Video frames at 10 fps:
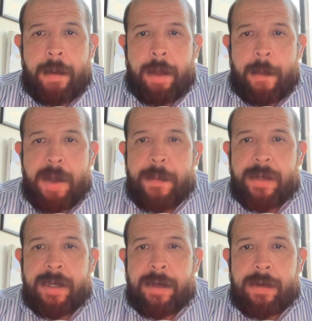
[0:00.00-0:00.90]

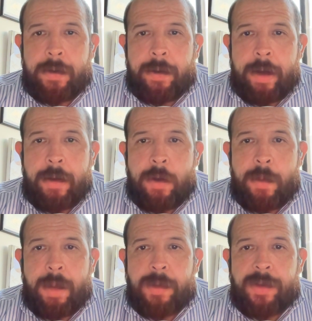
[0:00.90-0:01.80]
omnipotent and don't
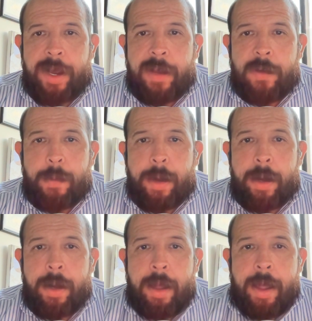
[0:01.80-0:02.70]
make mistakes,
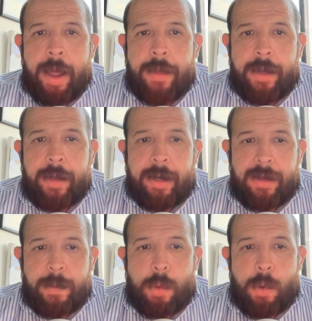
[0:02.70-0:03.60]
but I think it
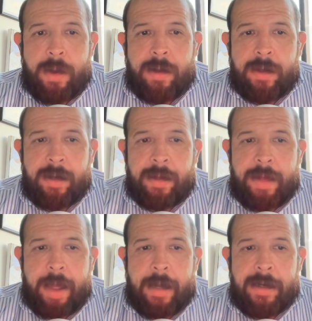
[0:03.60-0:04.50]
is important
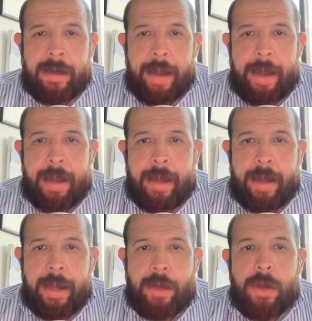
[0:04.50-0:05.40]
that
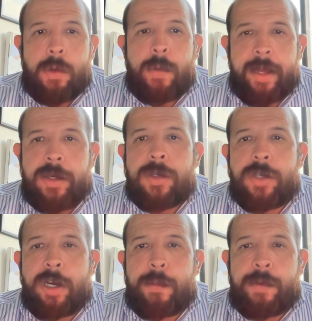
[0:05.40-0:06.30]
a good
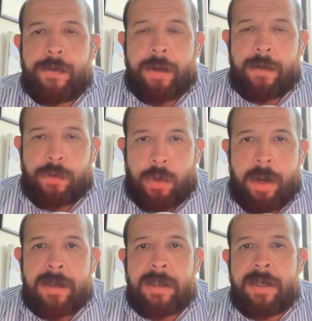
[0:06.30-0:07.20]
relationship of
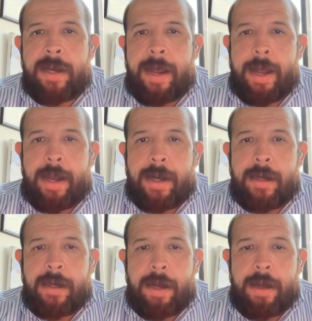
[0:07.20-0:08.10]
trust
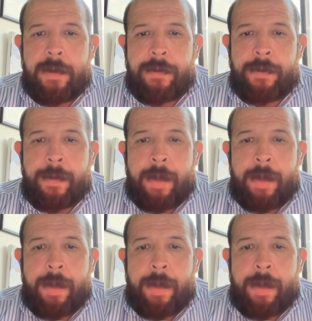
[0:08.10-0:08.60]
and of